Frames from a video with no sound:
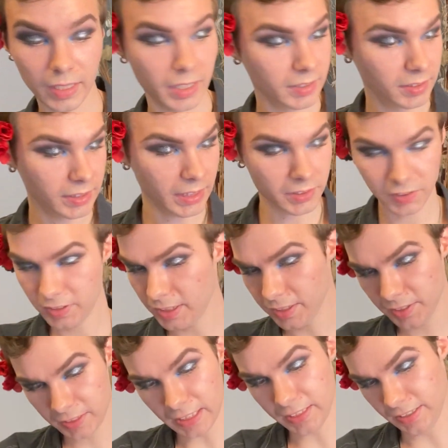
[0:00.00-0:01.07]
Since this
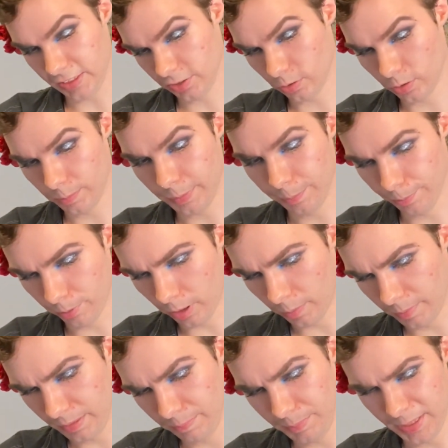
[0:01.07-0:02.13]
says it's going to be
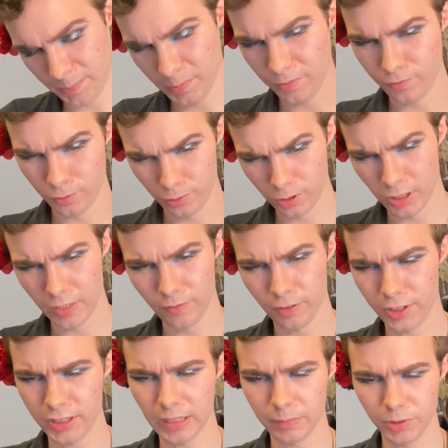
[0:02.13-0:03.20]
probably medium to full
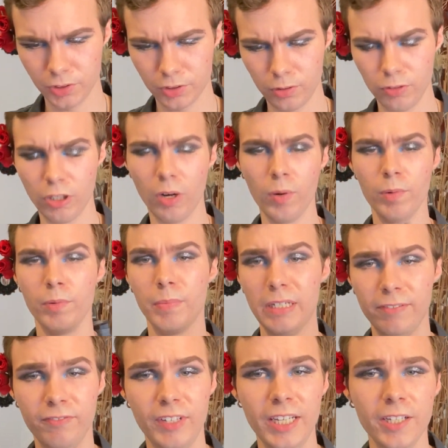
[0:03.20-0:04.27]
coverage, I'm just going to go in with my
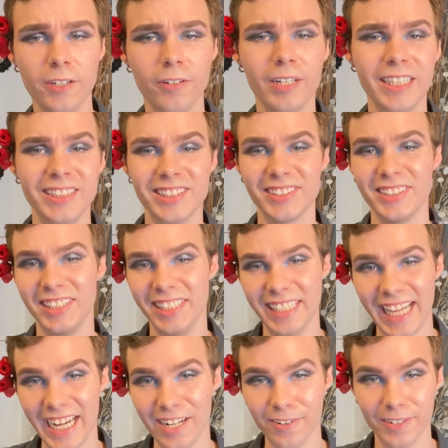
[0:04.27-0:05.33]
finger and just
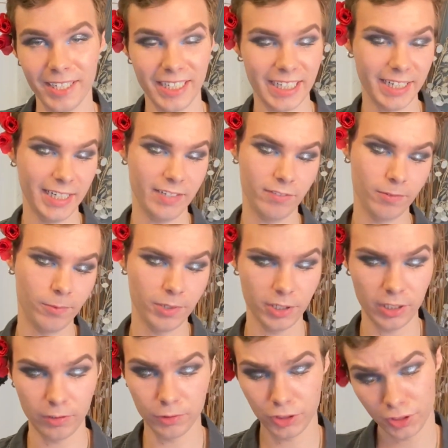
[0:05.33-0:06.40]
layer it. I never want to
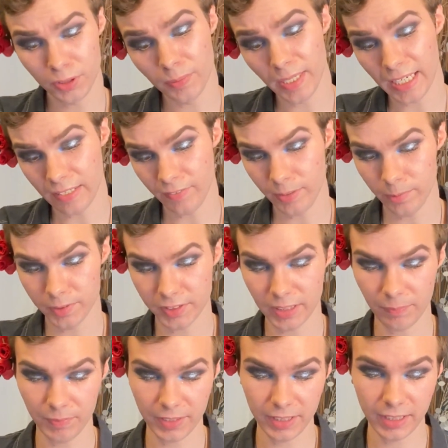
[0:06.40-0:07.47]
go too heavy with
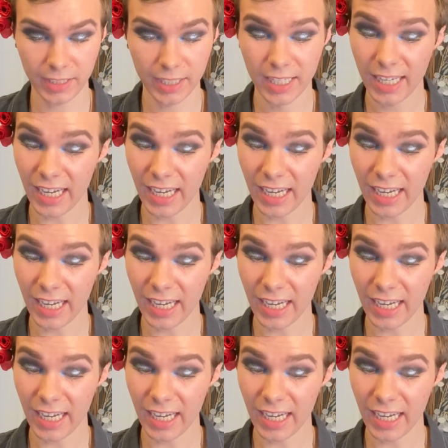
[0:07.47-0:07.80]
something.